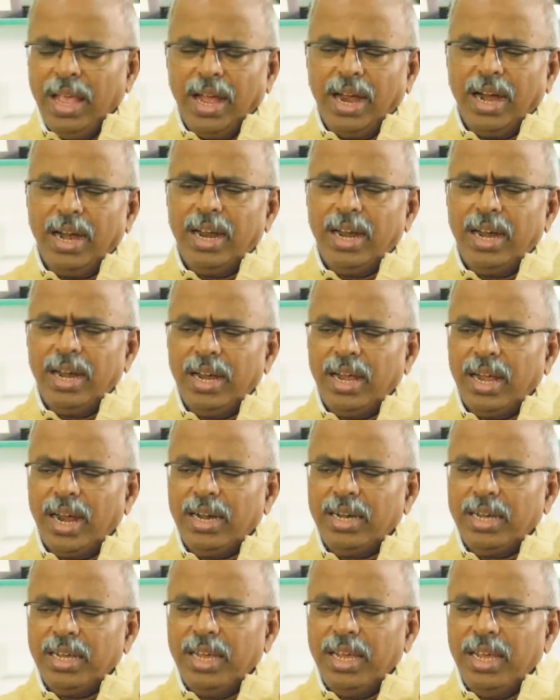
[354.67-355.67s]
And then
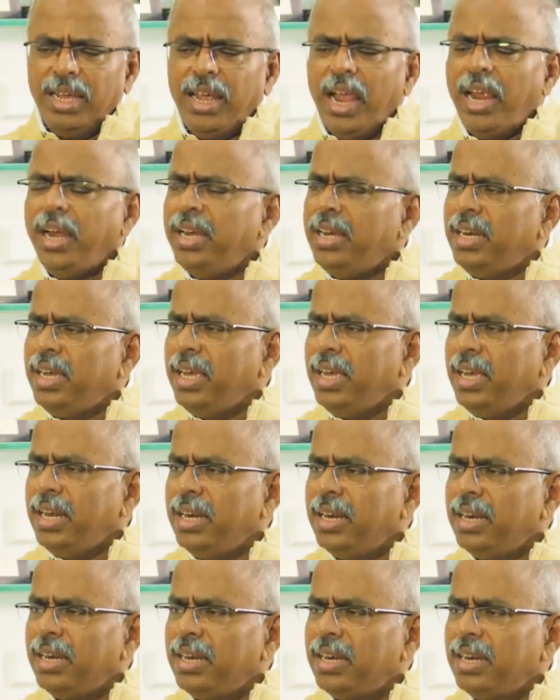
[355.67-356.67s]
at
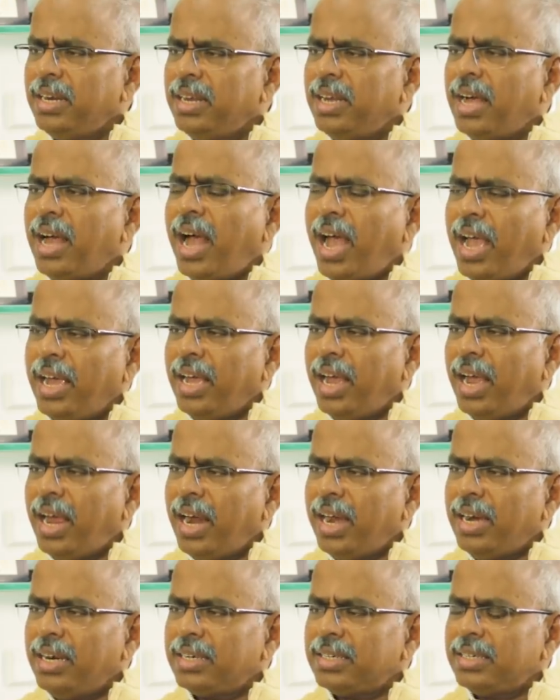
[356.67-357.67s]
18, I
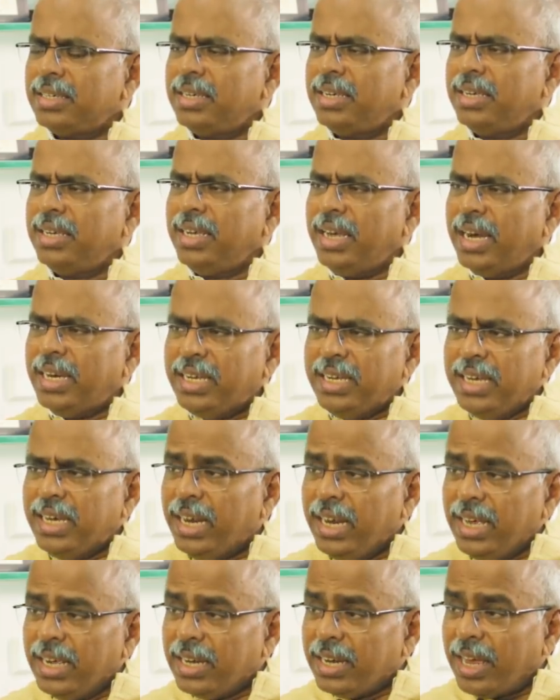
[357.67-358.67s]
had a
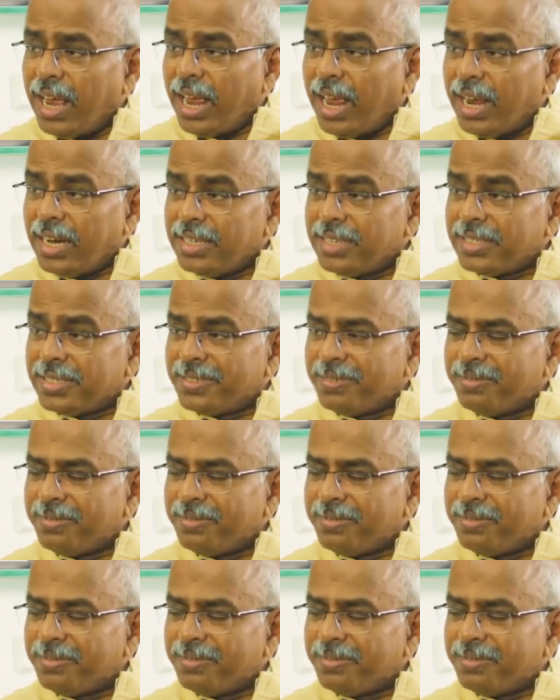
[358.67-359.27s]
degree in hand.